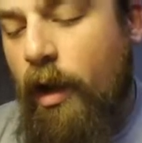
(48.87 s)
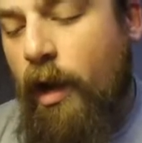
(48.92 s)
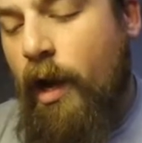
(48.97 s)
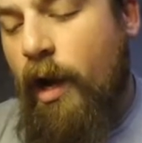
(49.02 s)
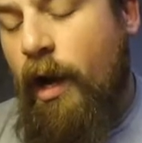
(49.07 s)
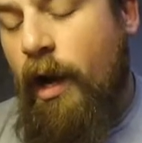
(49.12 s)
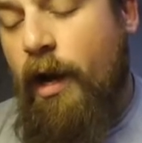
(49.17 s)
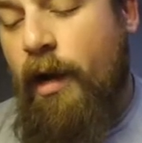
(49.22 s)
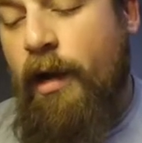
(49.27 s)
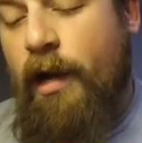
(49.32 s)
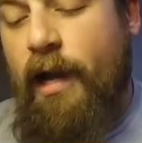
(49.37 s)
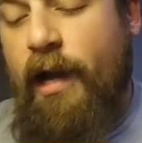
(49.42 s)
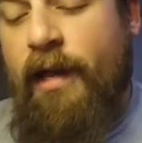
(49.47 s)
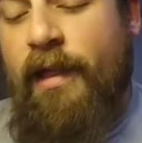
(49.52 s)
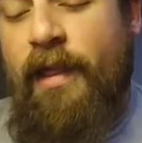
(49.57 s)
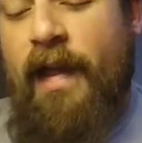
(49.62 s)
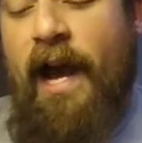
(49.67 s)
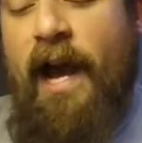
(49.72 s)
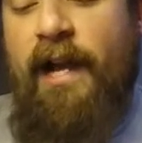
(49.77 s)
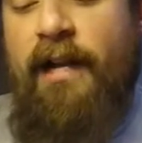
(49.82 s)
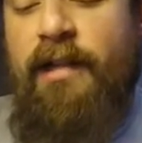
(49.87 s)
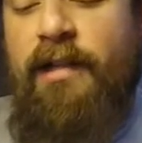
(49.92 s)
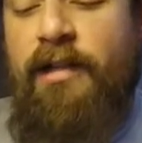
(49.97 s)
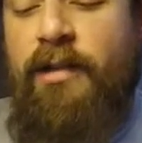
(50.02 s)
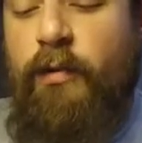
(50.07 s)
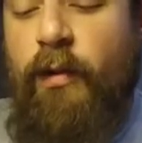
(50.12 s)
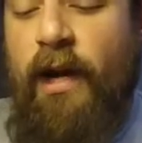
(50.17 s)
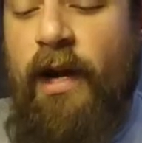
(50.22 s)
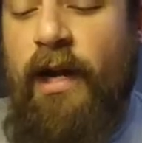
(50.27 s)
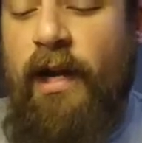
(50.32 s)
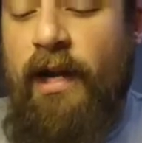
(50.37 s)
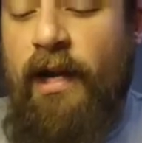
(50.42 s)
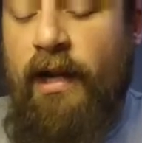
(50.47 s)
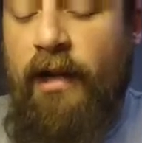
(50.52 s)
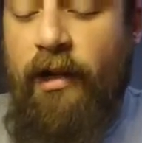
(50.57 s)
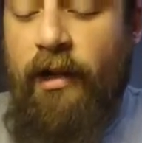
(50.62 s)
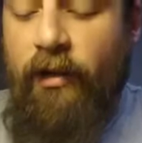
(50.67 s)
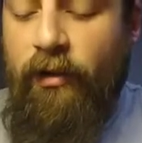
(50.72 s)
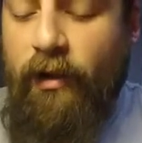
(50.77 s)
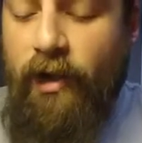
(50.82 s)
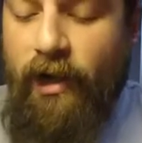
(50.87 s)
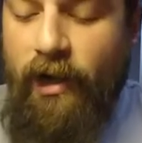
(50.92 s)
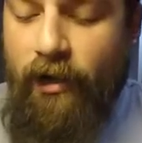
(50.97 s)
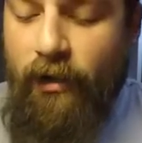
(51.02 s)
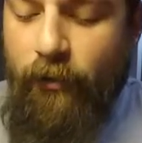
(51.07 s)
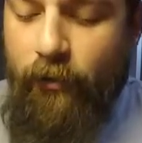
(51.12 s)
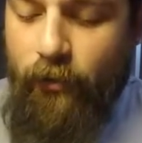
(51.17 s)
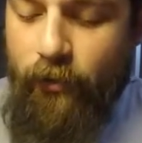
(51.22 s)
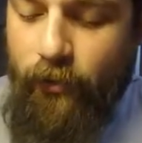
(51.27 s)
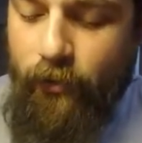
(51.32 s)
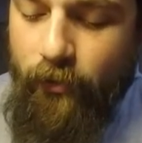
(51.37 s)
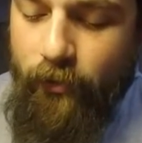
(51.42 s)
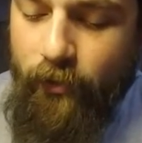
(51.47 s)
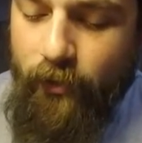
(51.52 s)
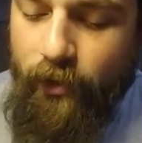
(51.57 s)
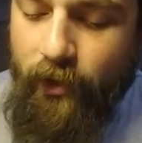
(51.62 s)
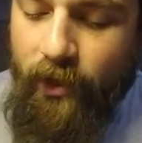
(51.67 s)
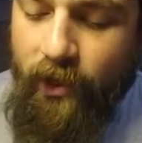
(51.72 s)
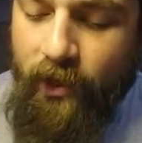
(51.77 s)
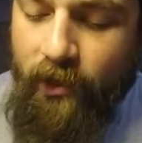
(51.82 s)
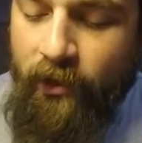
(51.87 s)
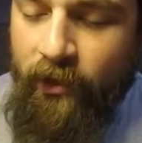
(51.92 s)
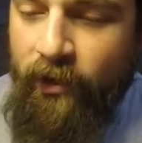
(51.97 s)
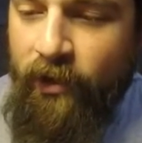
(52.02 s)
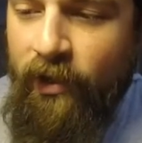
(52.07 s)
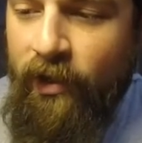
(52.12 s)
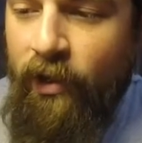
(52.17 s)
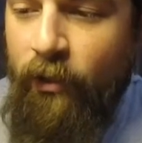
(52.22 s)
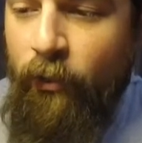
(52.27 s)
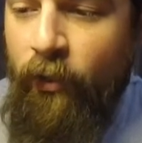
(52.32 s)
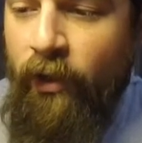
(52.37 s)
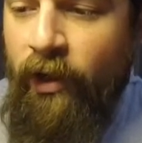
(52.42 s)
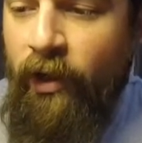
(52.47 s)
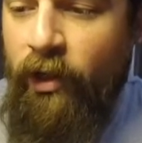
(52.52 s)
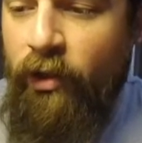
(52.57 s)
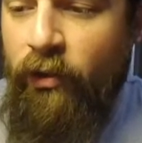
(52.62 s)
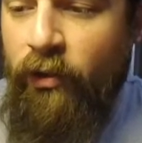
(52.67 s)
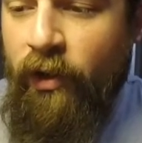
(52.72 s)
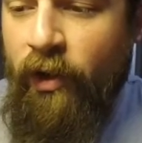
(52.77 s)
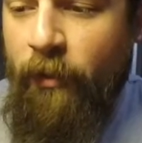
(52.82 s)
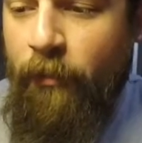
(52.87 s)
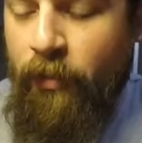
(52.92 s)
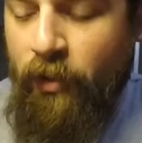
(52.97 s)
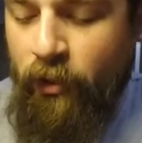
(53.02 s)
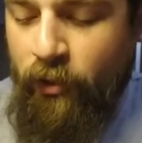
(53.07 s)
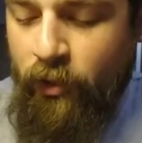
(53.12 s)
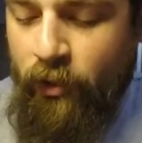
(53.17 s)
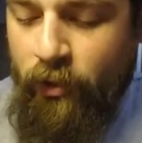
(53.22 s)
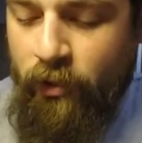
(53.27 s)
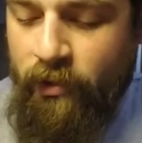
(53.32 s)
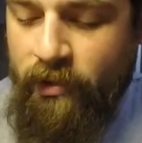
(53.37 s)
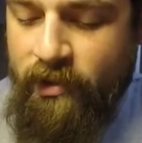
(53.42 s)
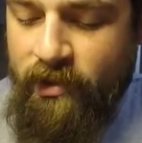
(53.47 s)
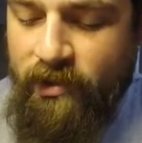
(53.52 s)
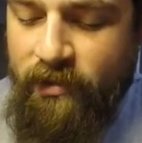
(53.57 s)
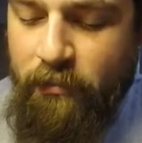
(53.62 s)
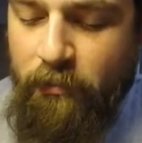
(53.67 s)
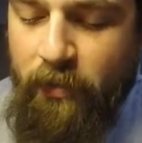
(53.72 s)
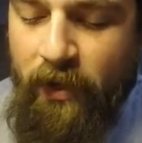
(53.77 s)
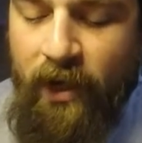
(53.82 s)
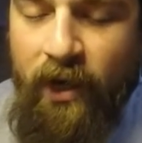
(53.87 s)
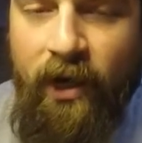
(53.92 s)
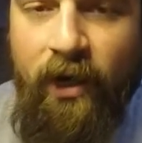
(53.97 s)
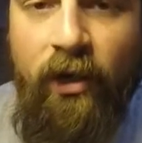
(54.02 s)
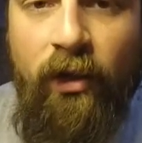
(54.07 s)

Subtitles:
And that is right here, right in the rear grip. You'll notice this big